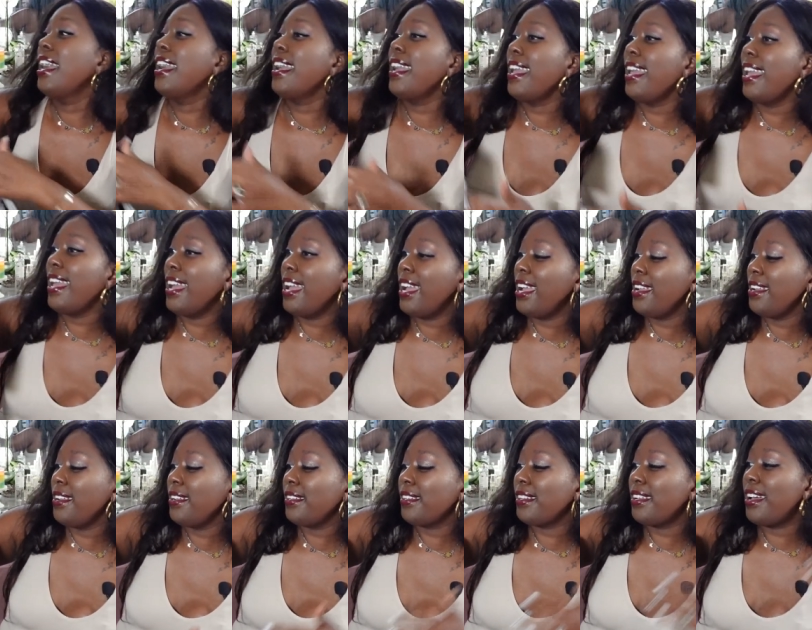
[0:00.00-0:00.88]

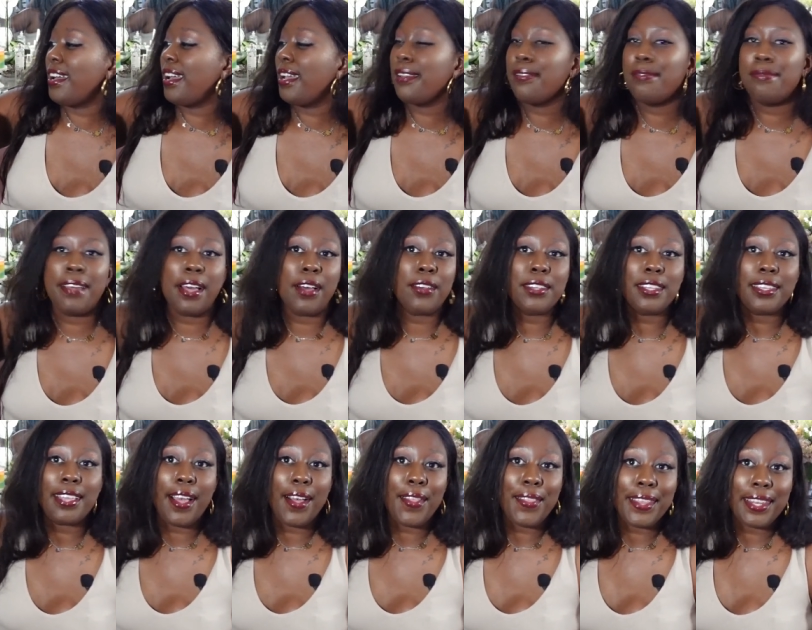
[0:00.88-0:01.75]
And I'm
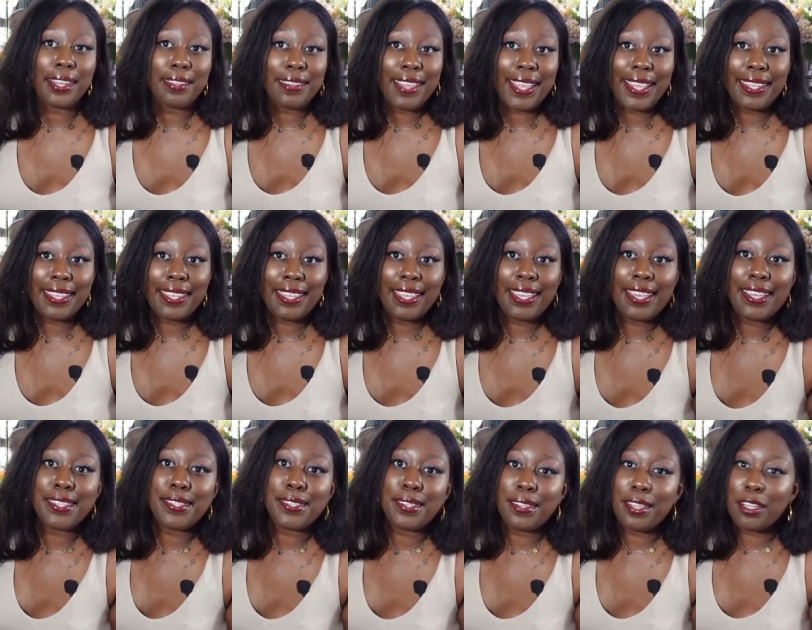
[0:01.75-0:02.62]
finding out that I'm liking
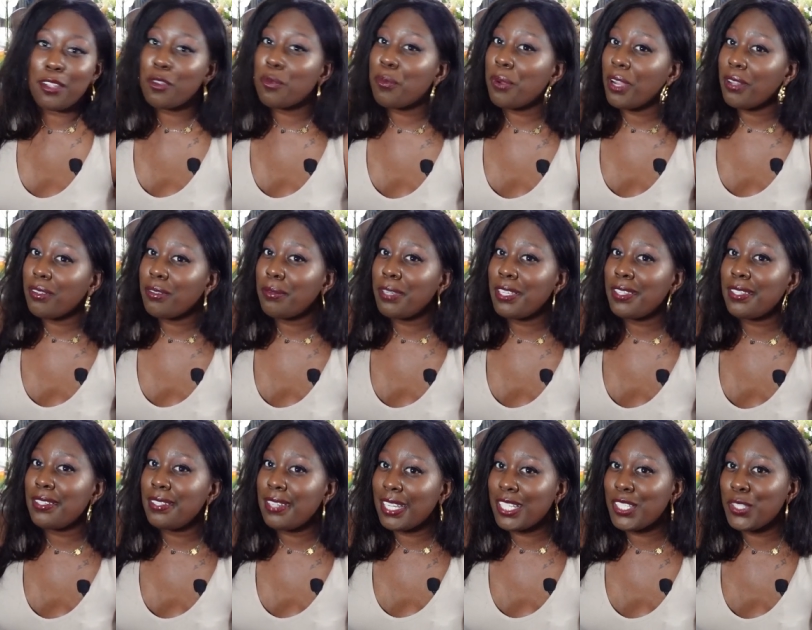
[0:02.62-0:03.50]
it. So that will probably
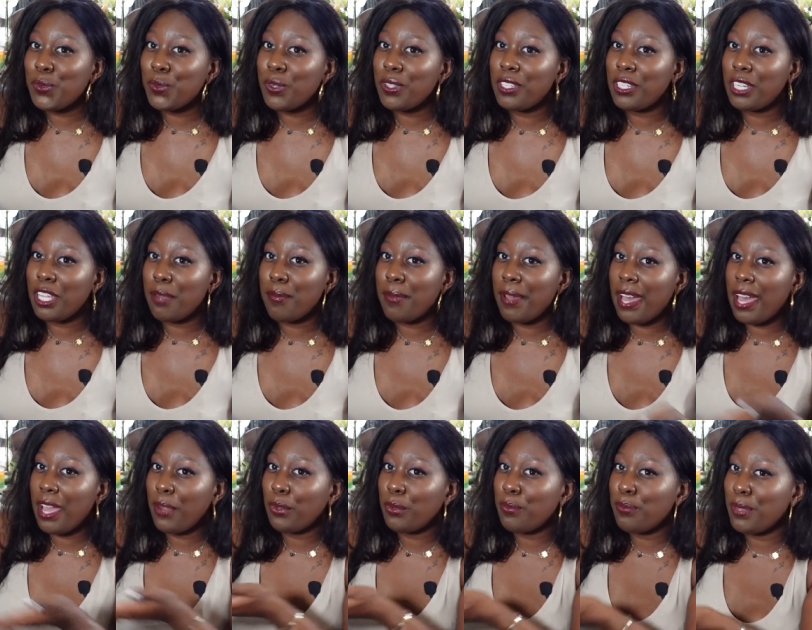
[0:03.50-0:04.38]
be the next one that I
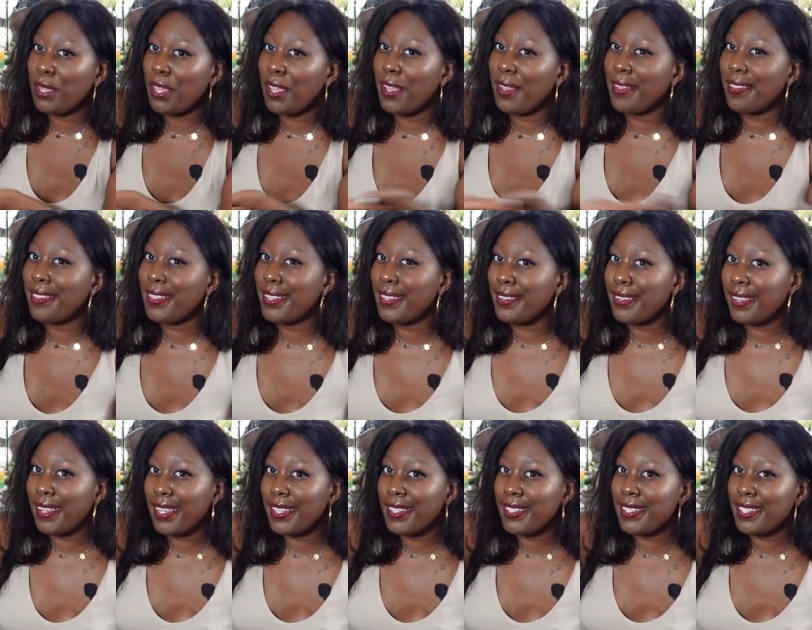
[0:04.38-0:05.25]
buy, would be the
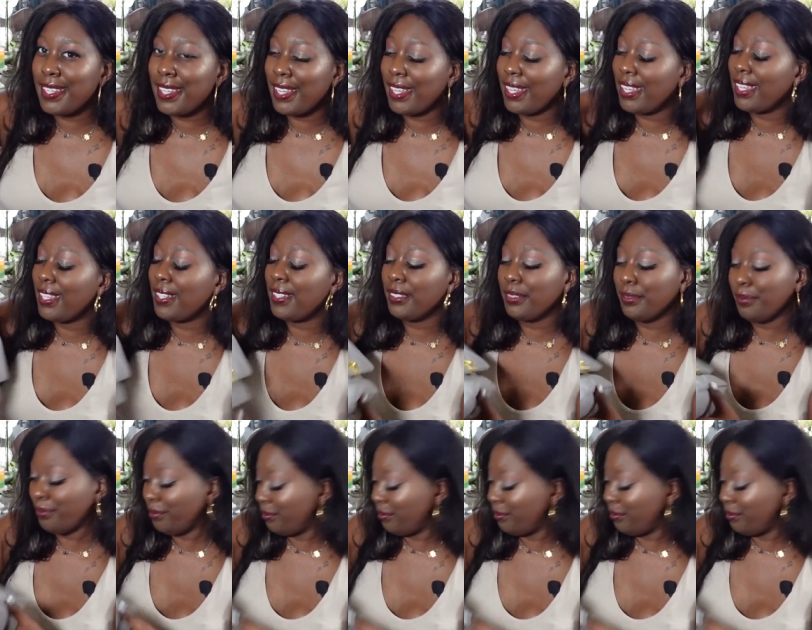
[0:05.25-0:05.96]
19.